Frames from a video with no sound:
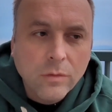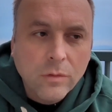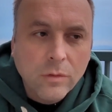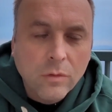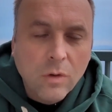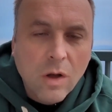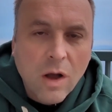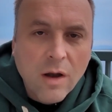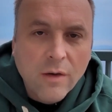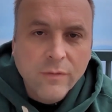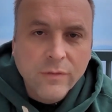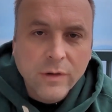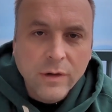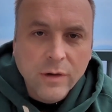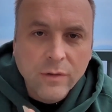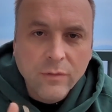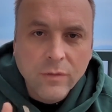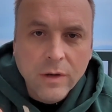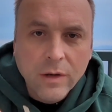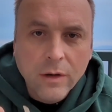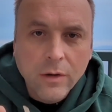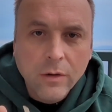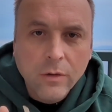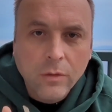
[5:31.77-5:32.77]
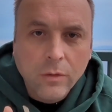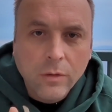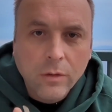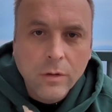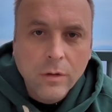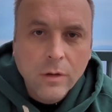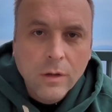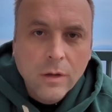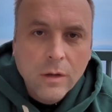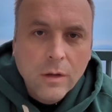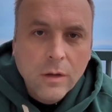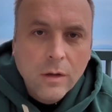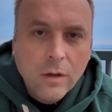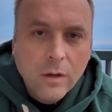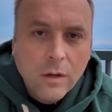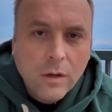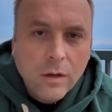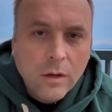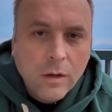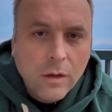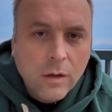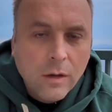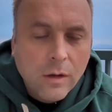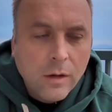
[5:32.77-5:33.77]
loft a vehicle
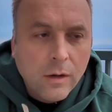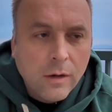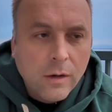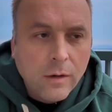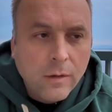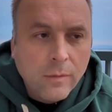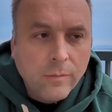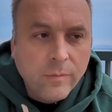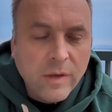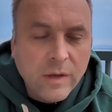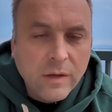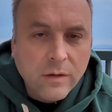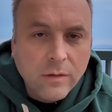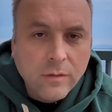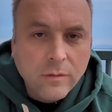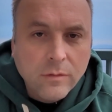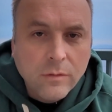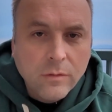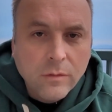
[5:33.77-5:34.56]
and